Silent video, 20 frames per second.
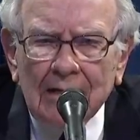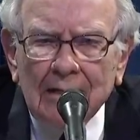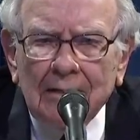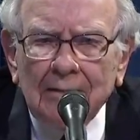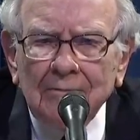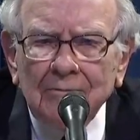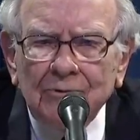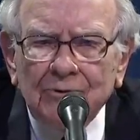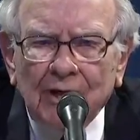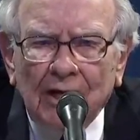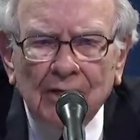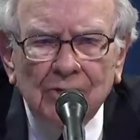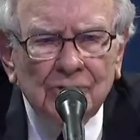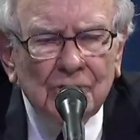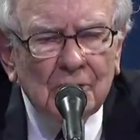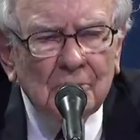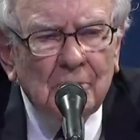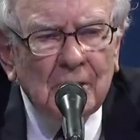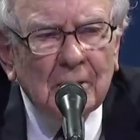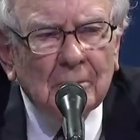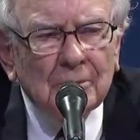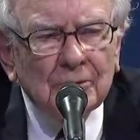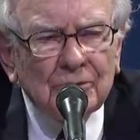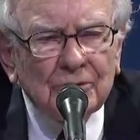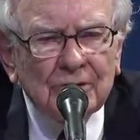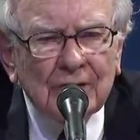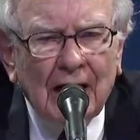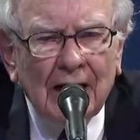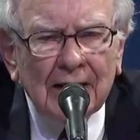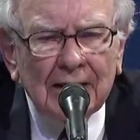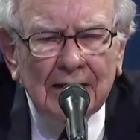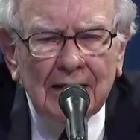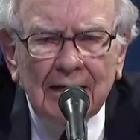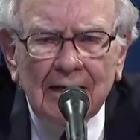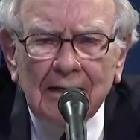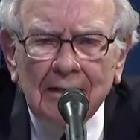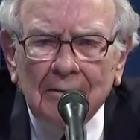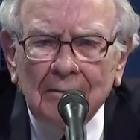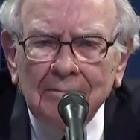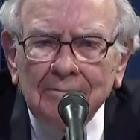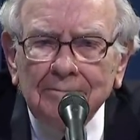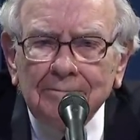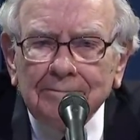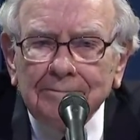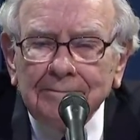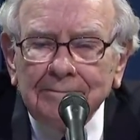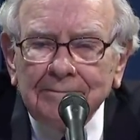and changing people's psyche and